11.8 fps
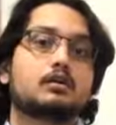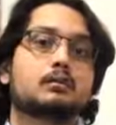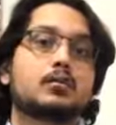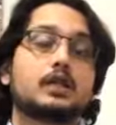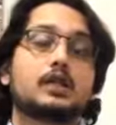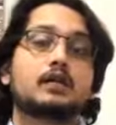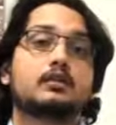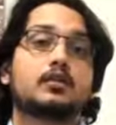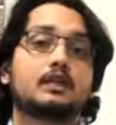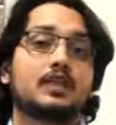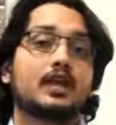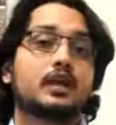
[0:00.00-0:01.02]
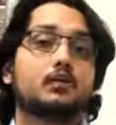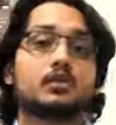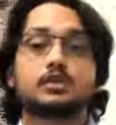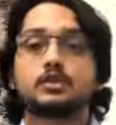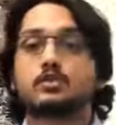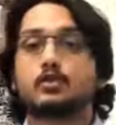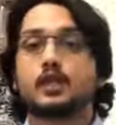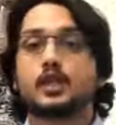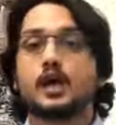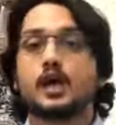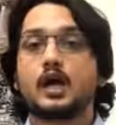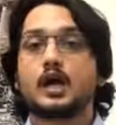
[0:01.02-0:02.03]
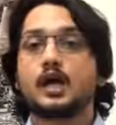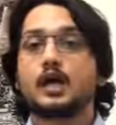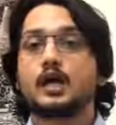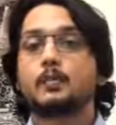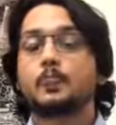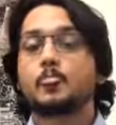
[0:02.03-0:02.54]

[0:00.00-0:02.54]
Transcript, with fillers: But then the second question, Shweta uh,